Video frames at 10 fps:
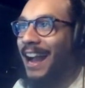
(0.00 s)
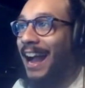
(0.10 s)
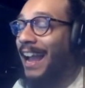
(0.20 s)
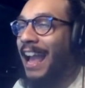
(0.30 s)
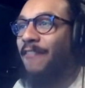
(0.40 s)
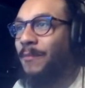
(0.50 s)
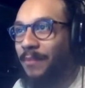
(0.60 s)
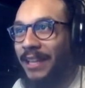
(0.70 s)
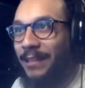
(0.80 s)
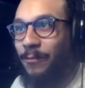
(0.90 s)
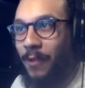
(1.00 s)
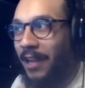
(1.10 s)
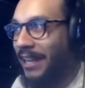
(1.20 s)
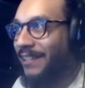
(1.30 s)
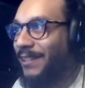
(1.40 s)
I haven't played
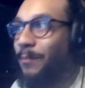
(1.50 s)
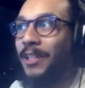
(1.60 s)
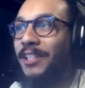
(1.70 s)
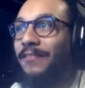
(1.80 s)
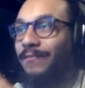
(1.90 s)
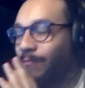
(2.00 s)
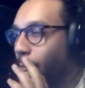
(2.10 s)
against a bunch of